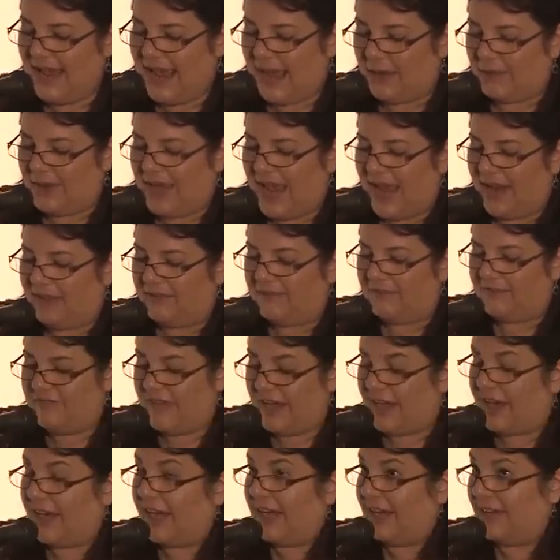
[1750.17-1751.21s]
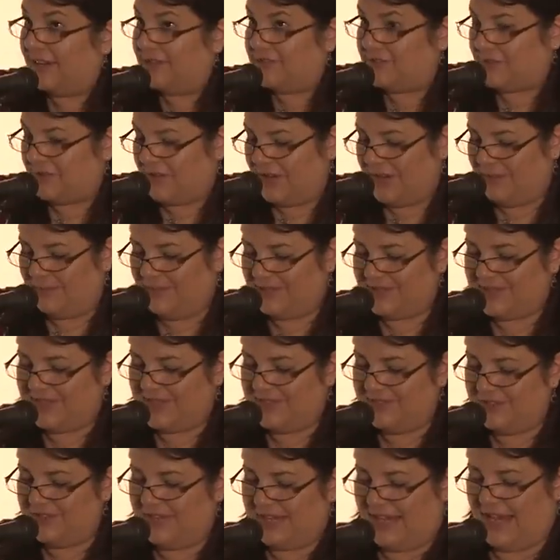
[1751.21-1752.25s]
We had a very enjoyable
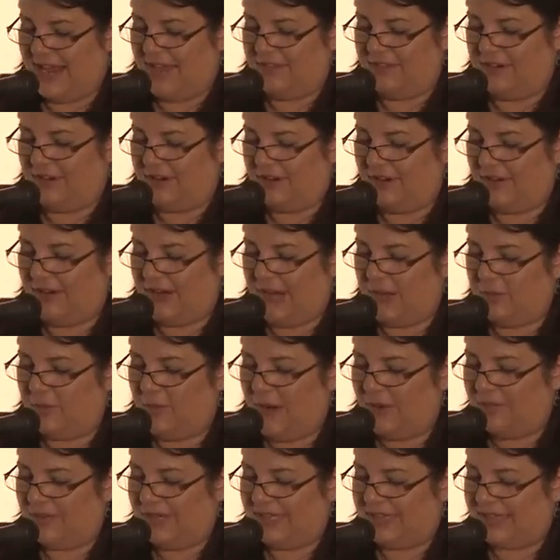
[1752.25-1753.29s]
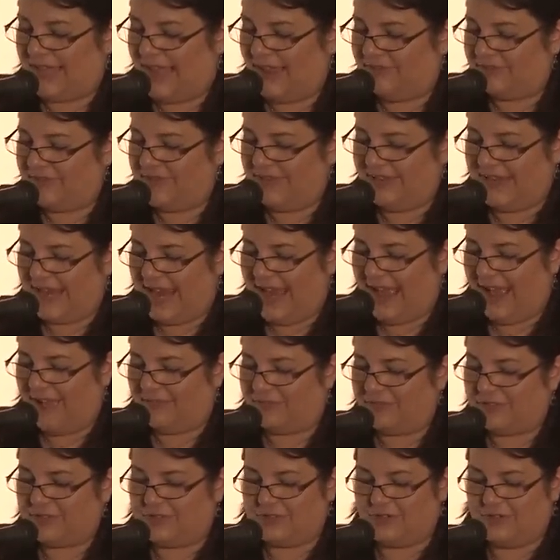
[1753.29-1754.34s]
dinner together and when we left in the
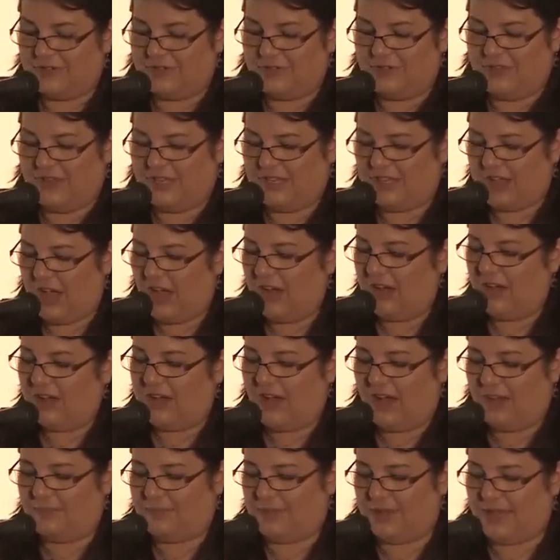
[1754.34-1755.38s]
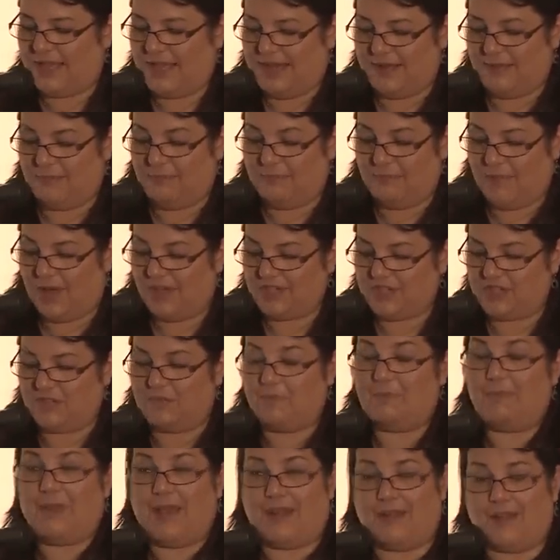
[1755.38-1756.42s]
afternoon, the young couple had a
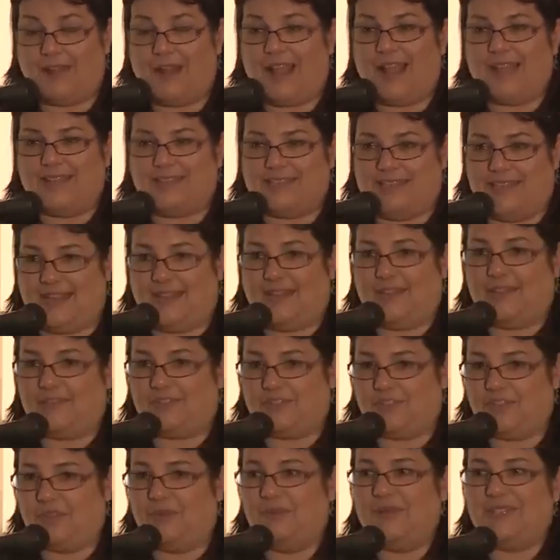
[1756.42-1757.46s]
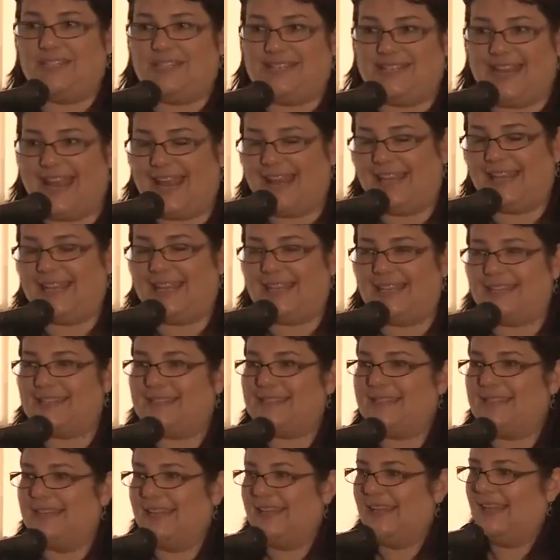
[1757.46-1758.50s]
much better idea of Sherman's
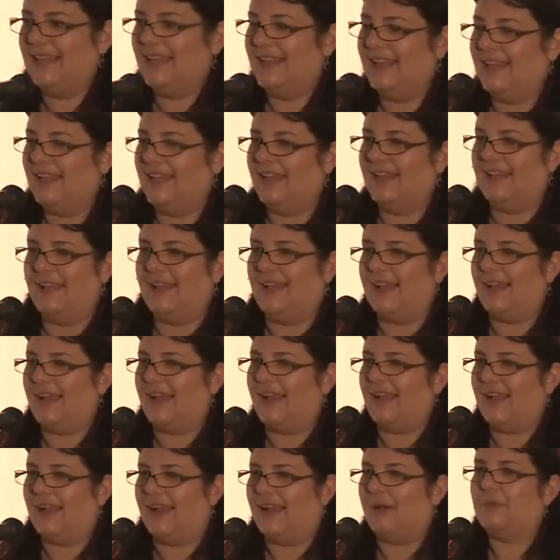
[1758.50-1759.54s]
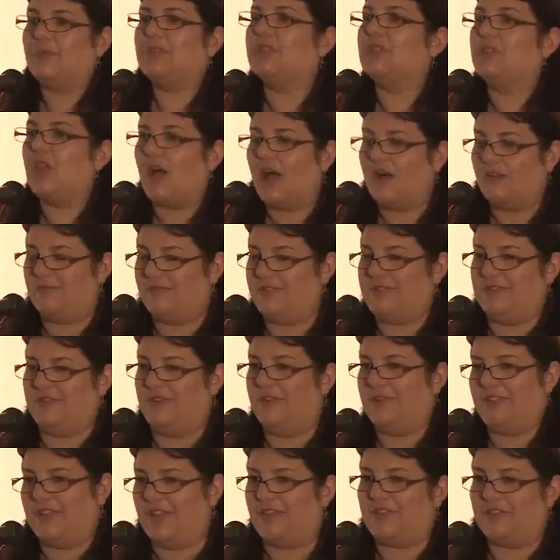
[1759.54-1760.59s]
Yankees. I would love to
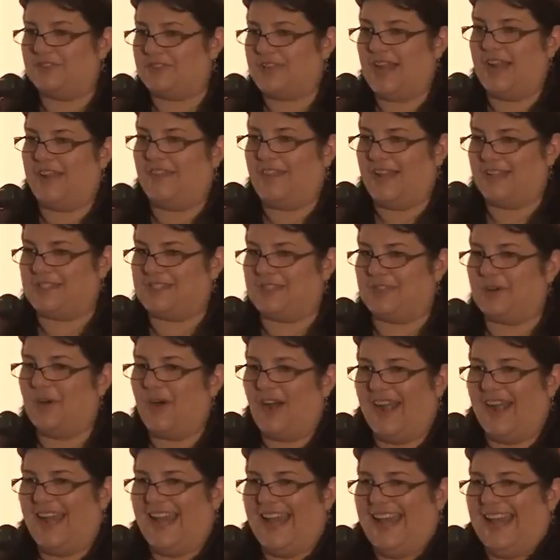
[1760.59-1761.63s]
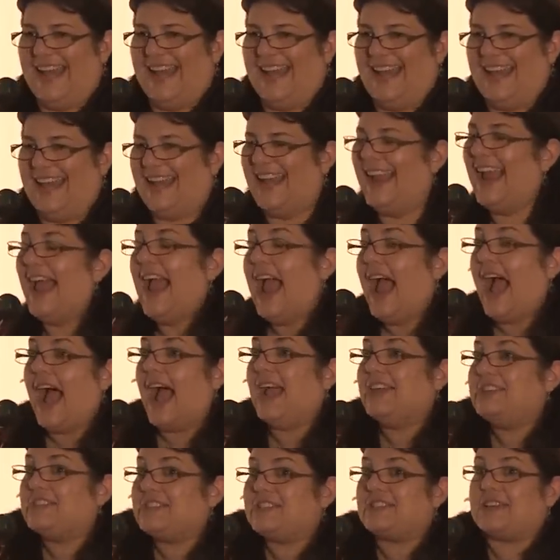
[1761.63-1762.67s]
know the other side of that story.
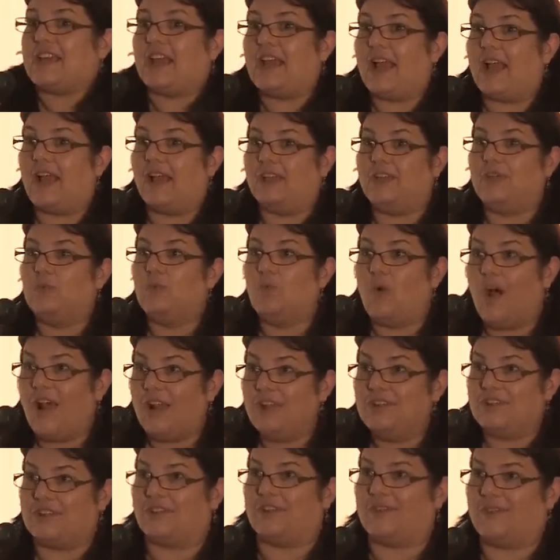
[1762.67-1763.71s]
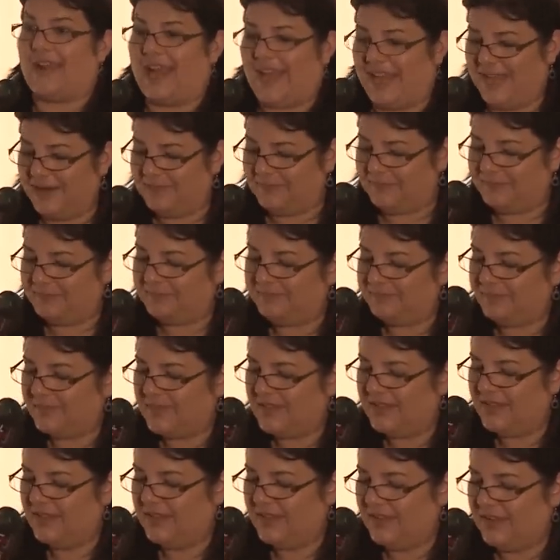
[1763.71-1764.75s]
I just, you wonder, right?
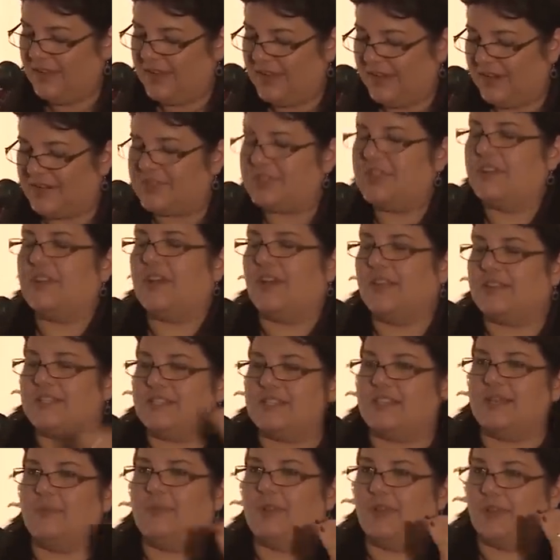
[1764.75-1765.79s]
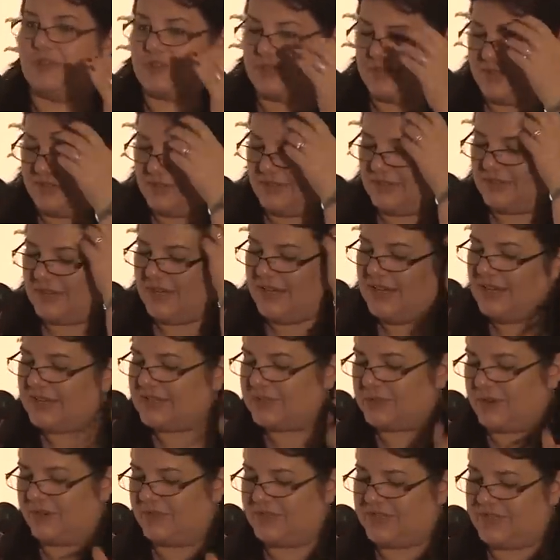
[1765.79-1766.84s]
Here's a, a, similar, in a
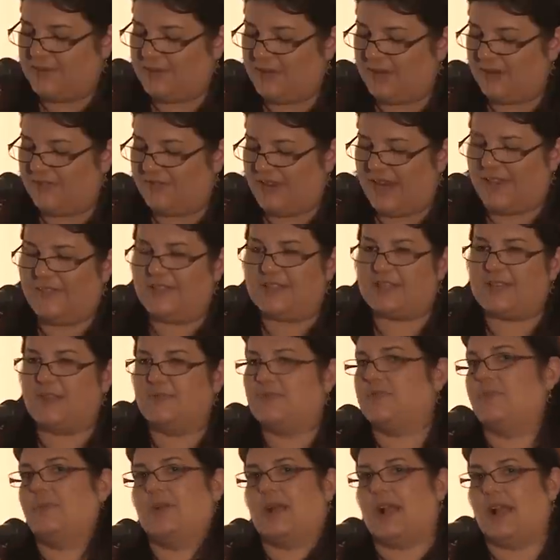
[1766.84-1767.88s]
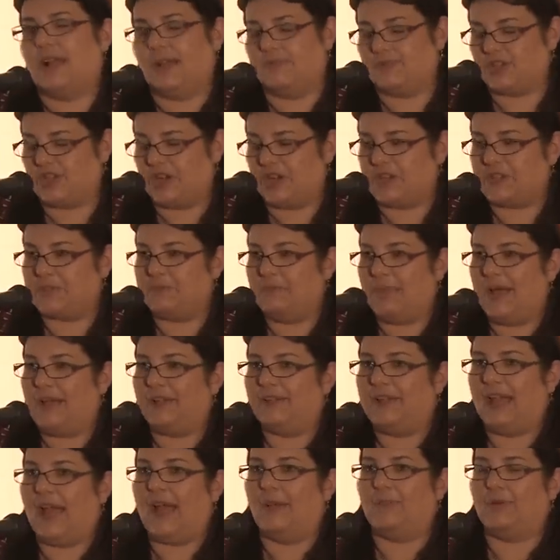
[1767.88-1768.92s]
sort of similar vein, this comes from a guy named Charles
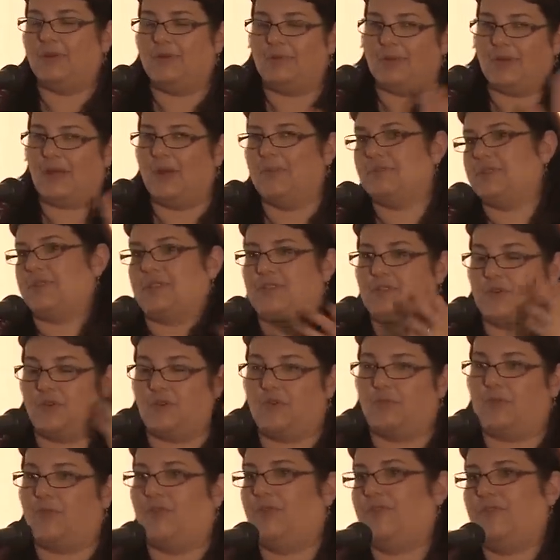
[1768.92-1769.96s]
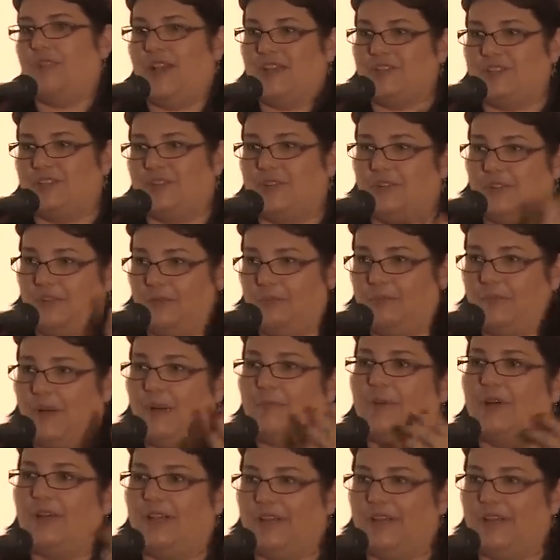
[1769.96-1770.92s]
Belknap, who becomes a sort of professional bummer.